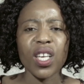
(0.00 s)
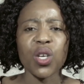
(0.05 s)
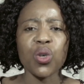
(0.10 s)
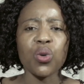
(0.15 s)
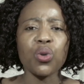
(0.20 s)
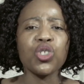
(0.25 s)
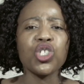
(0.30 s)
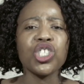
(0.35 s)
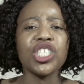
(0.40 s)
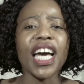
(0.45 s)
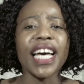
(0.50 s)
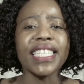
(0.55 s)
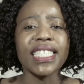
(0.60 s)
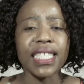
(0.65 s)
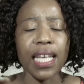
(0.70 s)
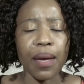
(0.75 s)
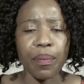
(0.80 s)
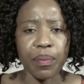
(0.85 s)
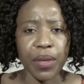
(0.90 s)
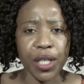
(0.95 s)
you
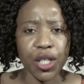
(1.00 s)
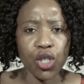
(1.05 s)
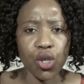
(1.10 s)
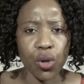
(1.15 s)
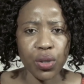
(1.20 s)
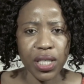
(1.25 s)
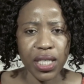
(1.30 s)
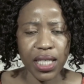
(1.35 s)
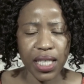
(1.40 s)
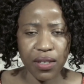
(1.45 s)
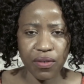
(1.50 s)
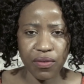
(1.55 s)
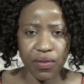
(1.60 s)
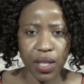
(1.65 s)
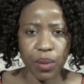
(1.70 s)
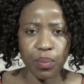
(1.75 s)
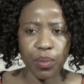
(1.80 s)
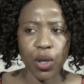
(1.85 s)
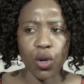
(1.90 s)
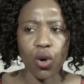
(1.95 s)
just submit your
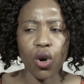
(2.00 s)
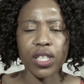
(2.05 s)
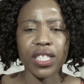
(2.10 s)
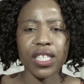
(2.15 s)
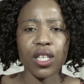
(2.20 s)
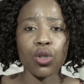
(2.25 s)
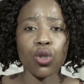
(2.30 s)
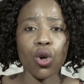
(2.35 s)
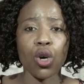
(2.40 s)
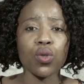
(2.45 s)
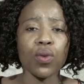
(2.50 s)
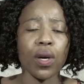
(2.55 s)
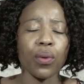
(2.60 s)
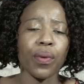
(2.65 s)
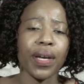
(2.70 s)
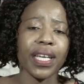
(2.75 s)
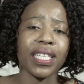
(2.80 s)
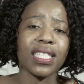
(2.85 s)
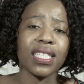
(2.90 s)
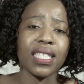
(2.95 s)
CV because in those
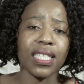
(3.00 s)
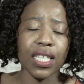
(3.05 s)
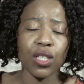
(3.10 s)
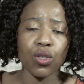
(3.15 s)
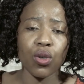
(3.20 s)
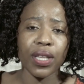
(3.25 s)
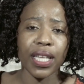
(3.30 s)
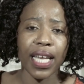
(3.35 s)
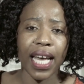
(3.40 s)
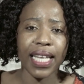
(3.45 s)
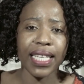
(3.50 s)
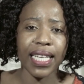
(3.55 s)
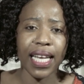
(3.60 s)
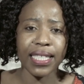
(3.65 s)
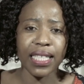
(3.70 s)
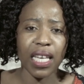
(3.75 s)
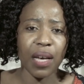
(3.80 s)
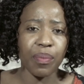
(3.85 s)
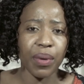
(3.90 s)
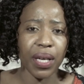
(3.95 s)
one where it sits on their
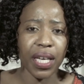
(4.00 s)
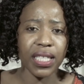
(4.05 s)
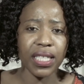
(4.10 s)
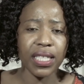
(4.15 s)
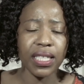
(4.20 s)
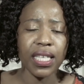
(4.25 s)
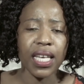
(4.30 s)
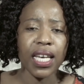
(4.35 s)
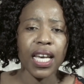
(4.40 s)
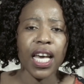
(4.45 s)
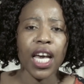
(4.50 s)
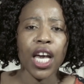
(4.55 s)
database